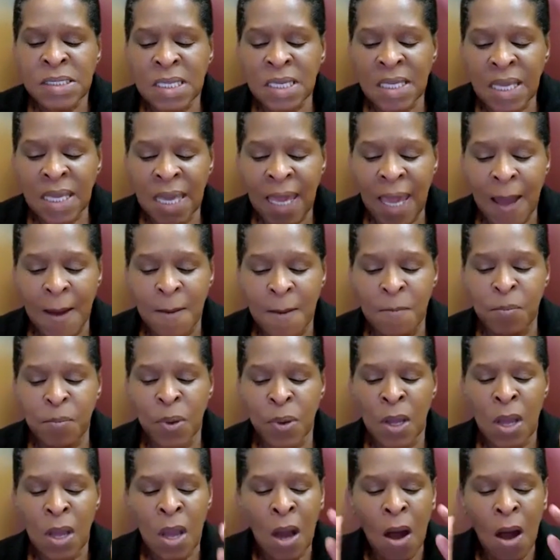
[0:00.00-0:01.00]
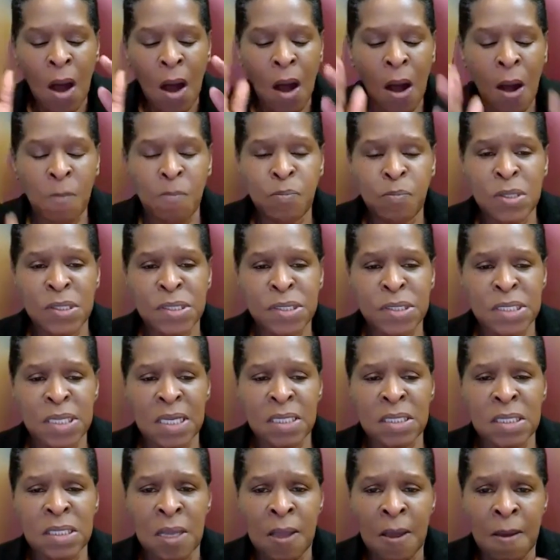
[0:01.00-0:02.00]
to camp
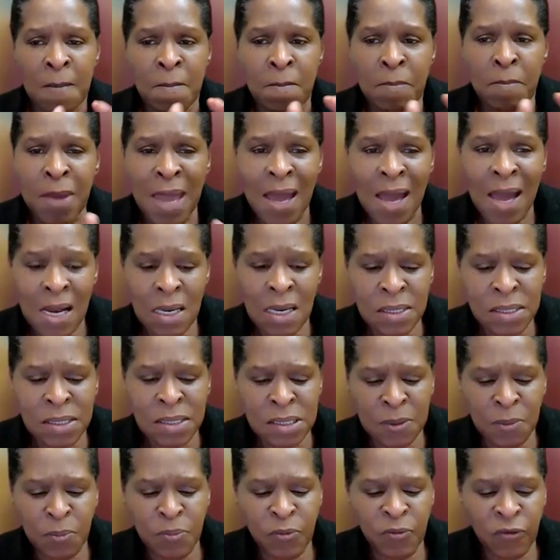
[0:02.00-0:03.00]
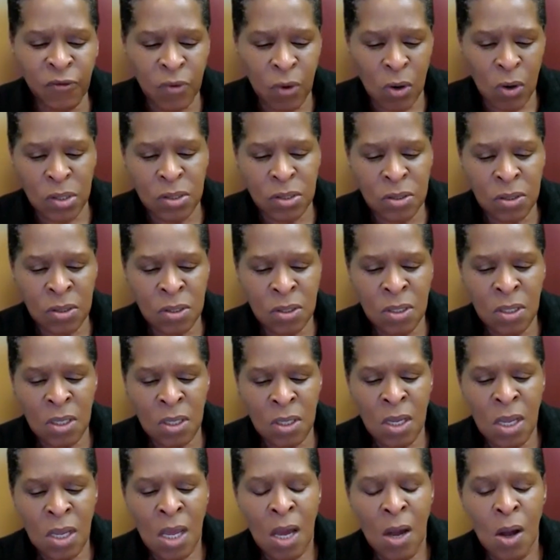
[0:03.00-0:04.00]
opposite Baal Zephon.
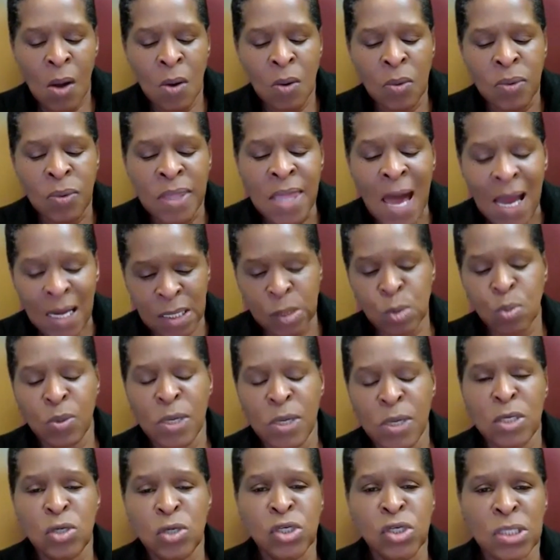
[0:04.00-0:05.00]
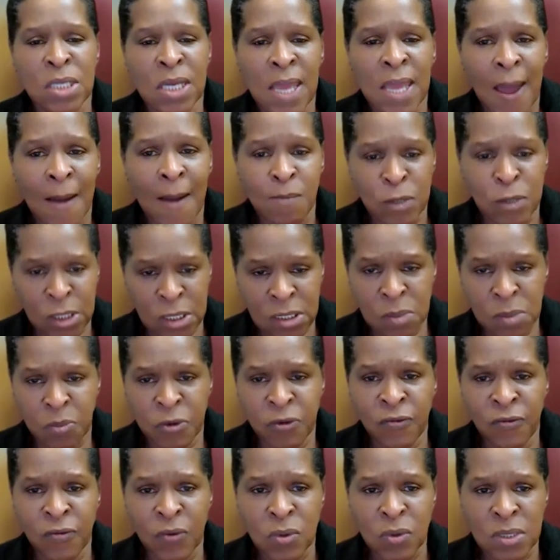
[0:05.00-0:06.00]
That's where you should camp just
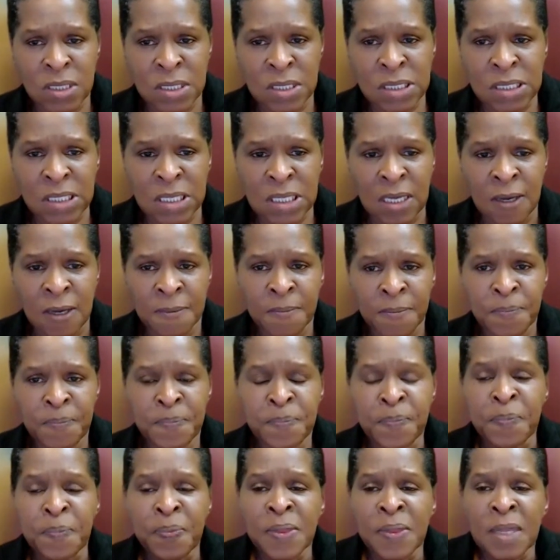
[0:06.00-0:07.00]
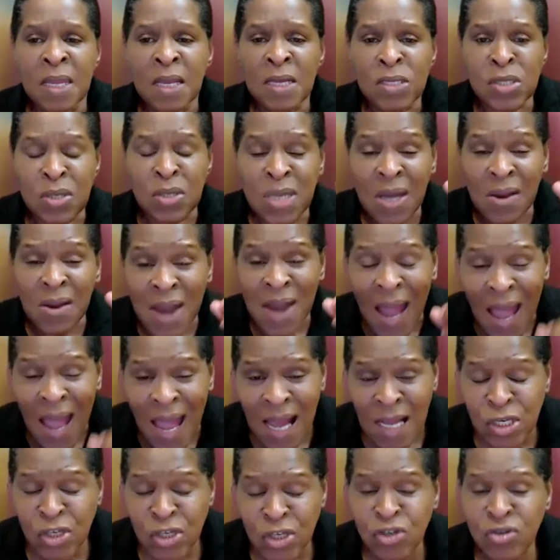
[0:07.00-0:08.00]
before the sea. So they are
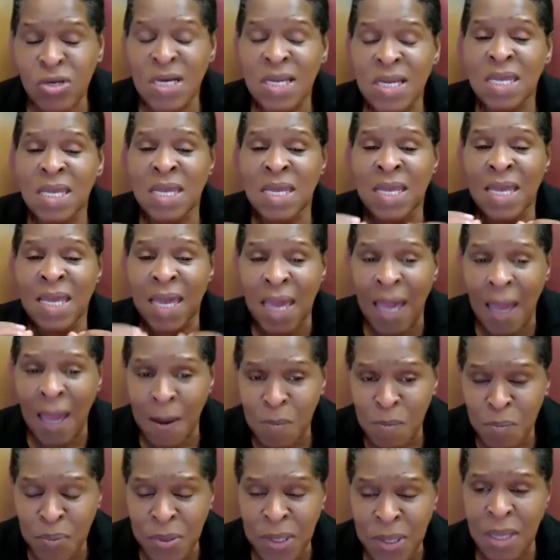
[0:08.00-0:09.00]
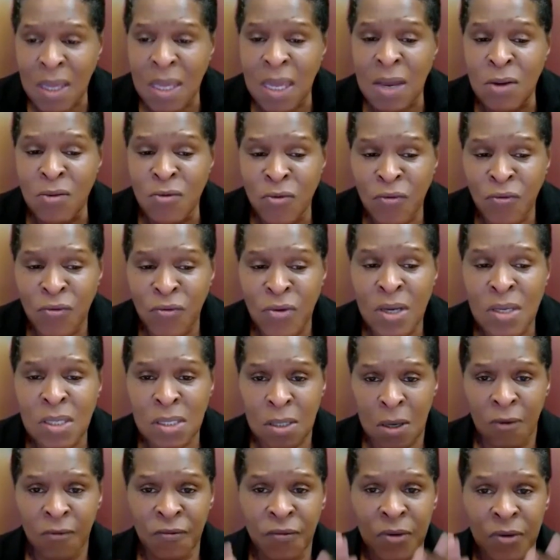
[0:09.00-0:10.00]
actually camping in front
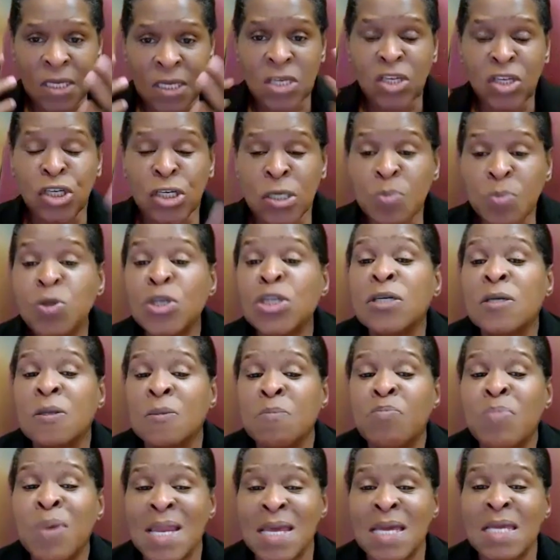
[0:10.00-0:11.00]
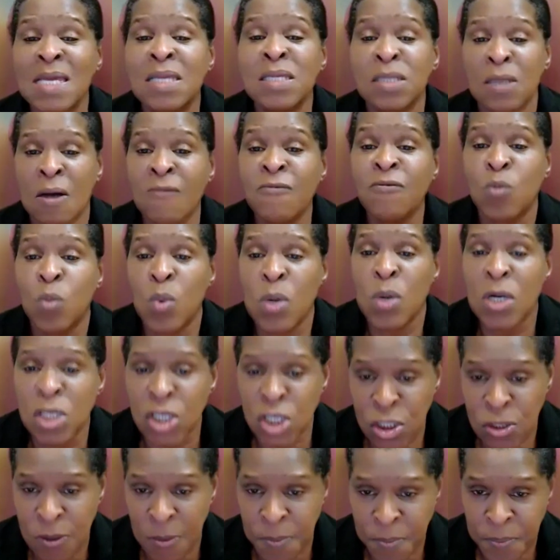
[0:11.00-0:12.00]
of an Egyptian place of
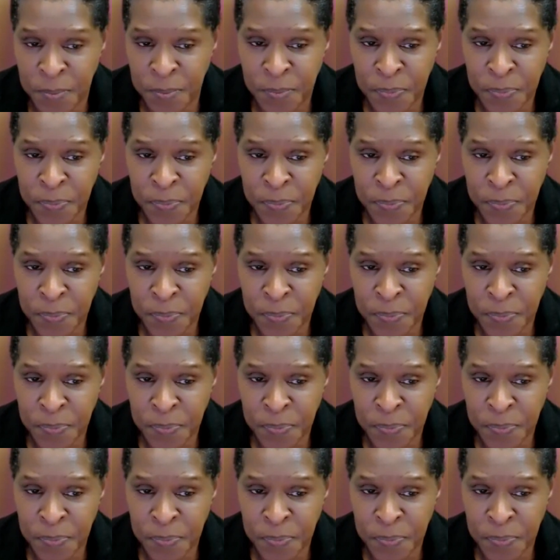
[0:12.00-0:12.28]
worship.